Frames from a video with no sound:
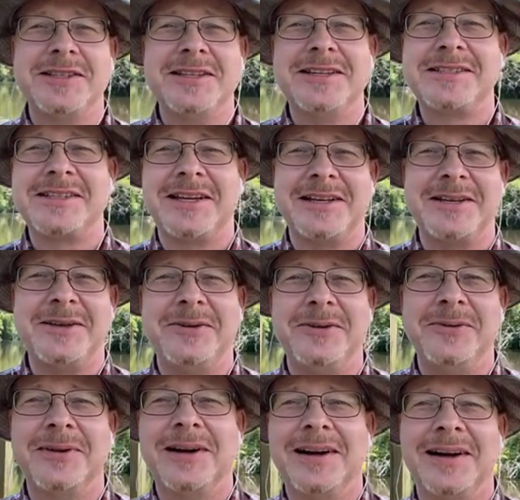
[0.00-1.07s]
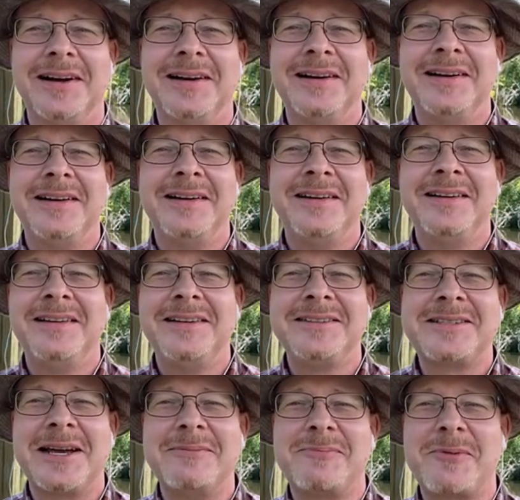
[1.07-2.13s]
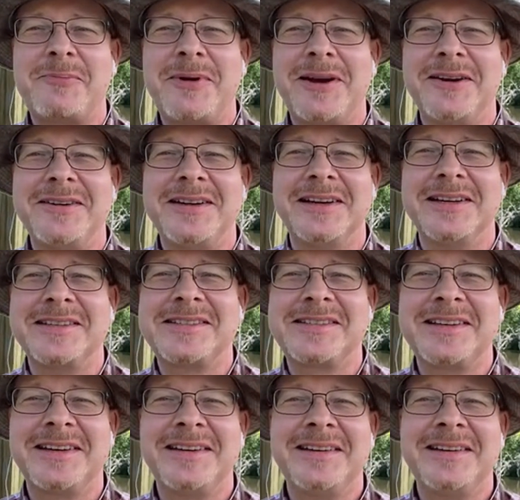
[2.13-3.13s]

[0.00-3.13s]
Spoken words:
this and you type in preparedness,